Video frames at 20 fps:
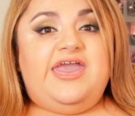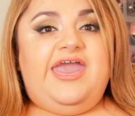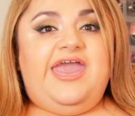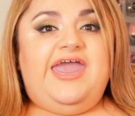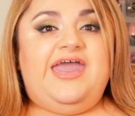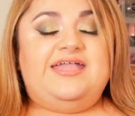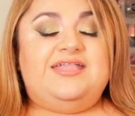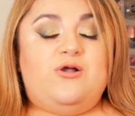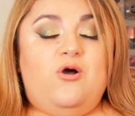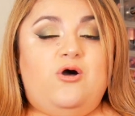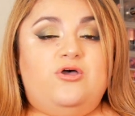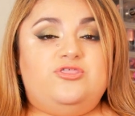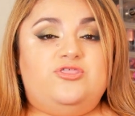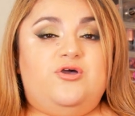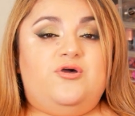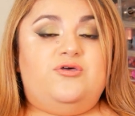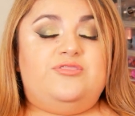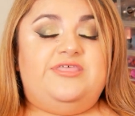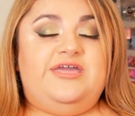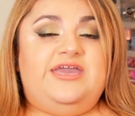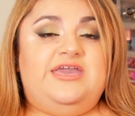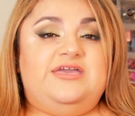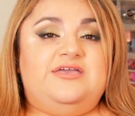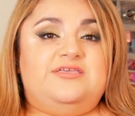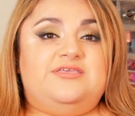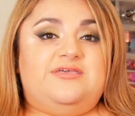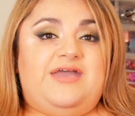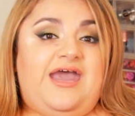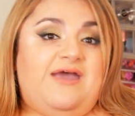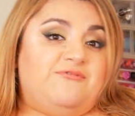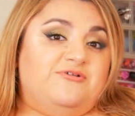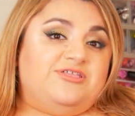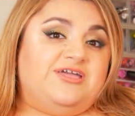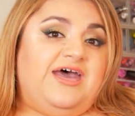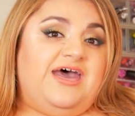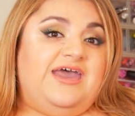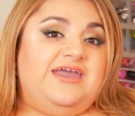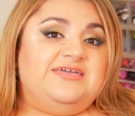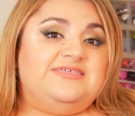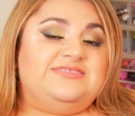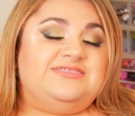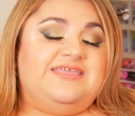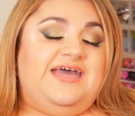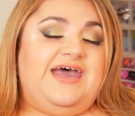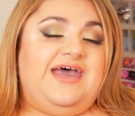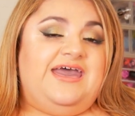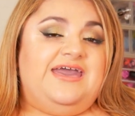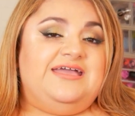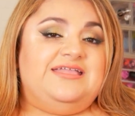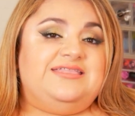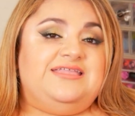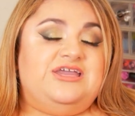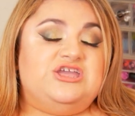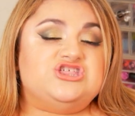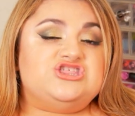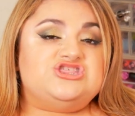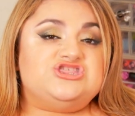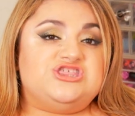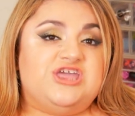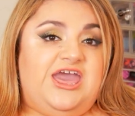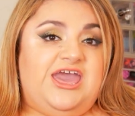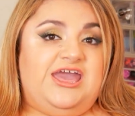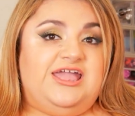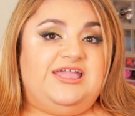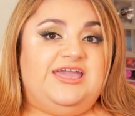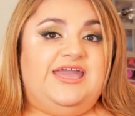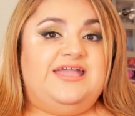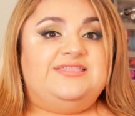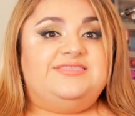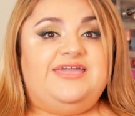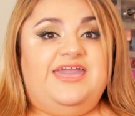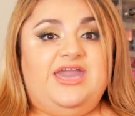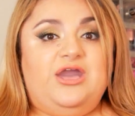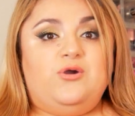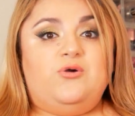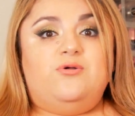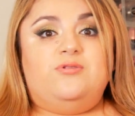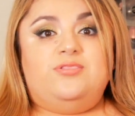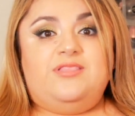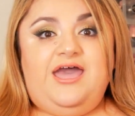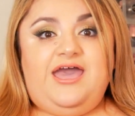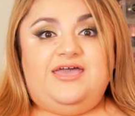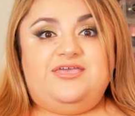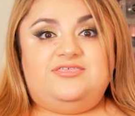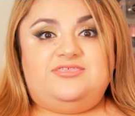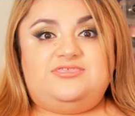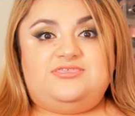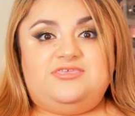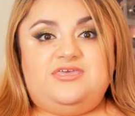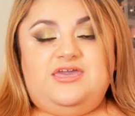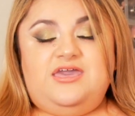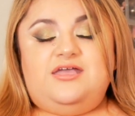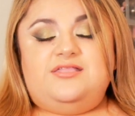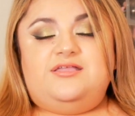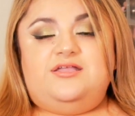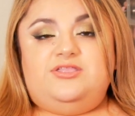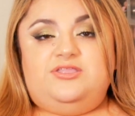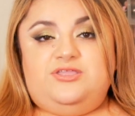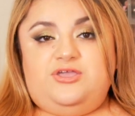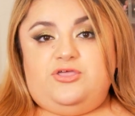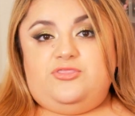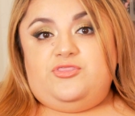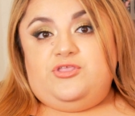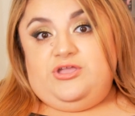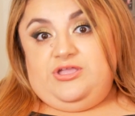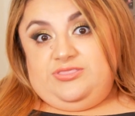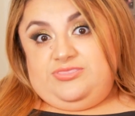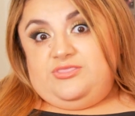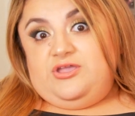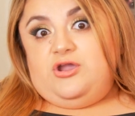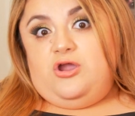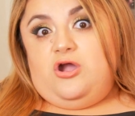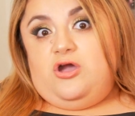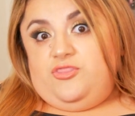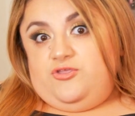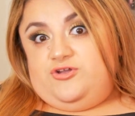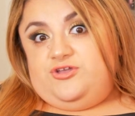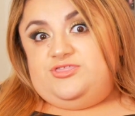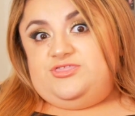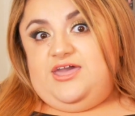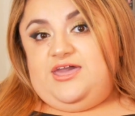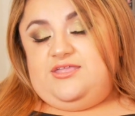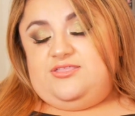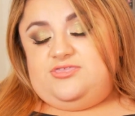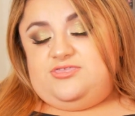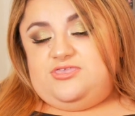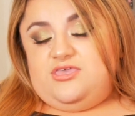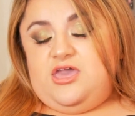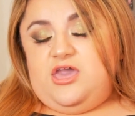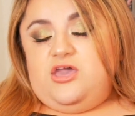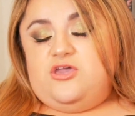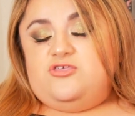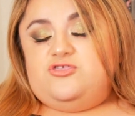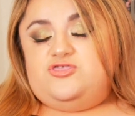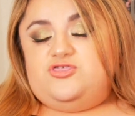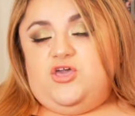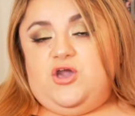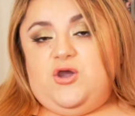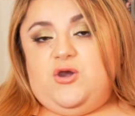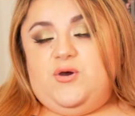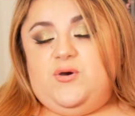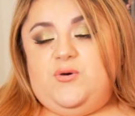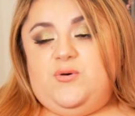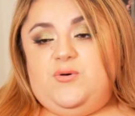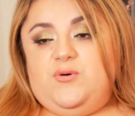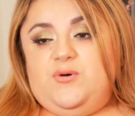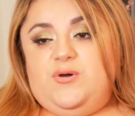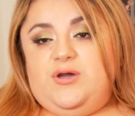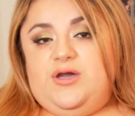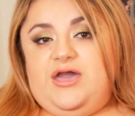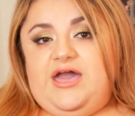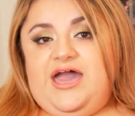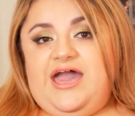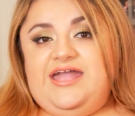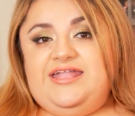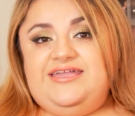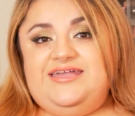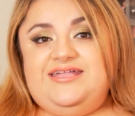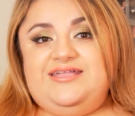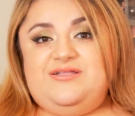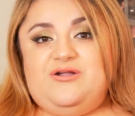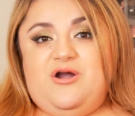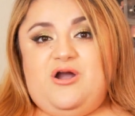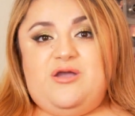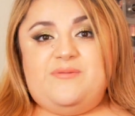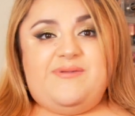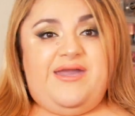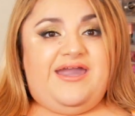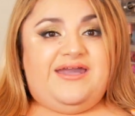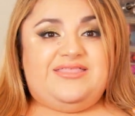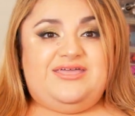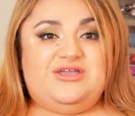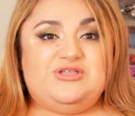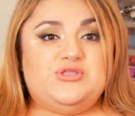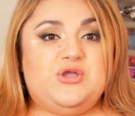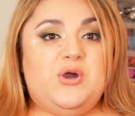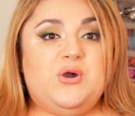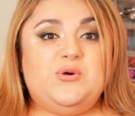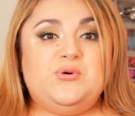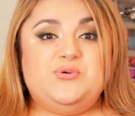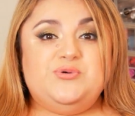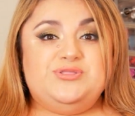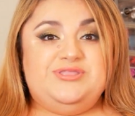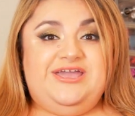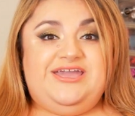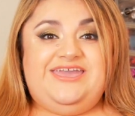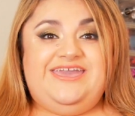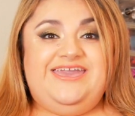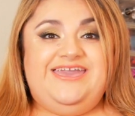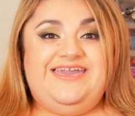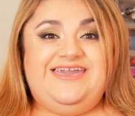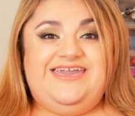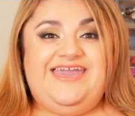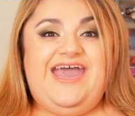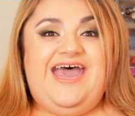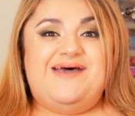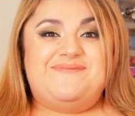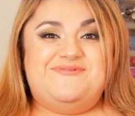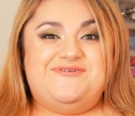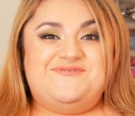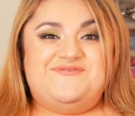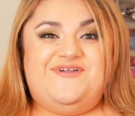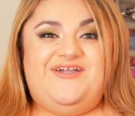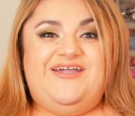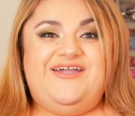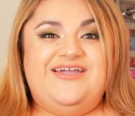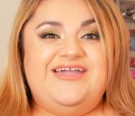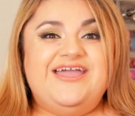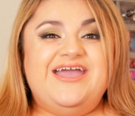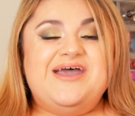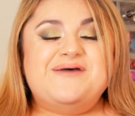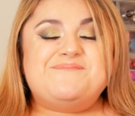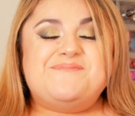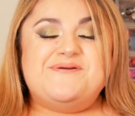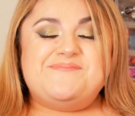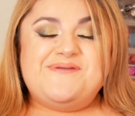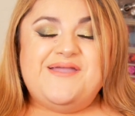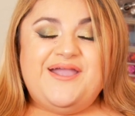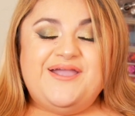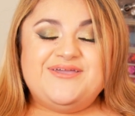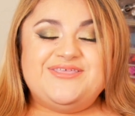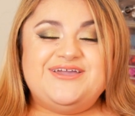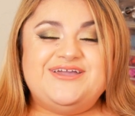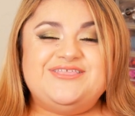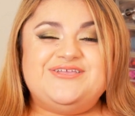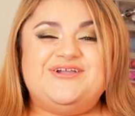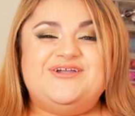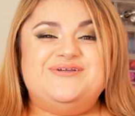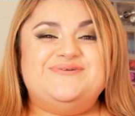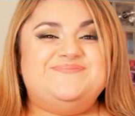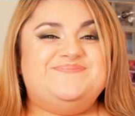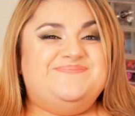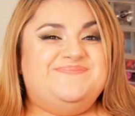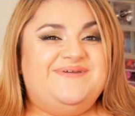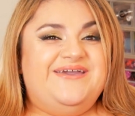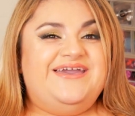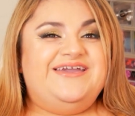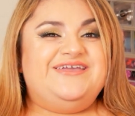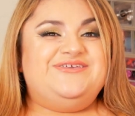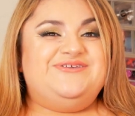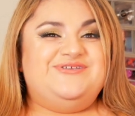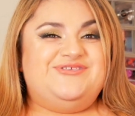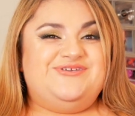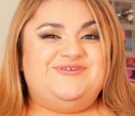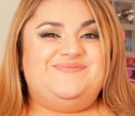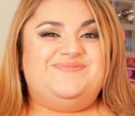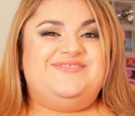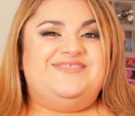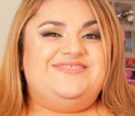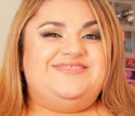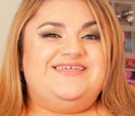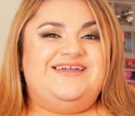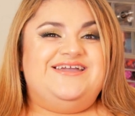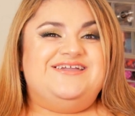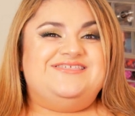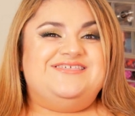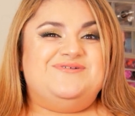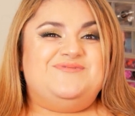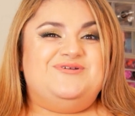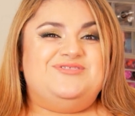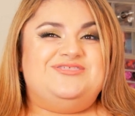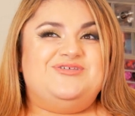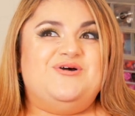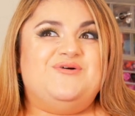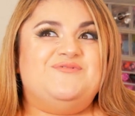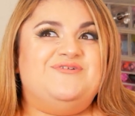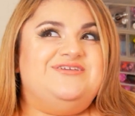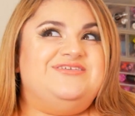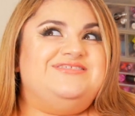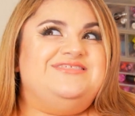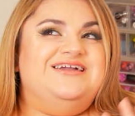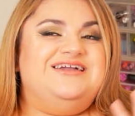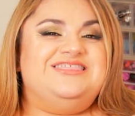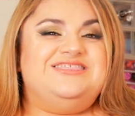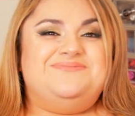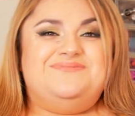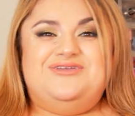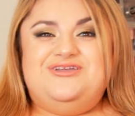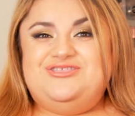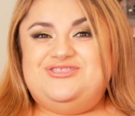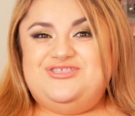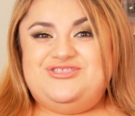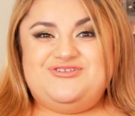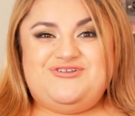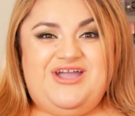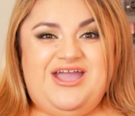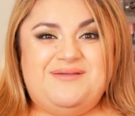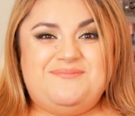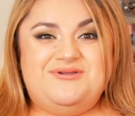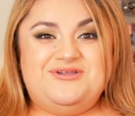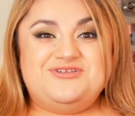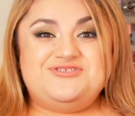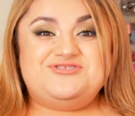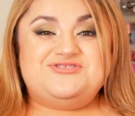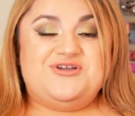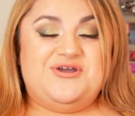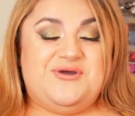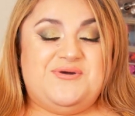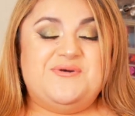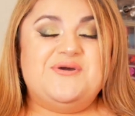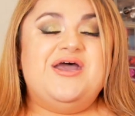And also they advertised that they shed and tangle less than their other sets. So I didn't automatically know who Niki and Gabi were, but apparently they're a big YouTube sensation with over 6 million subscribers, so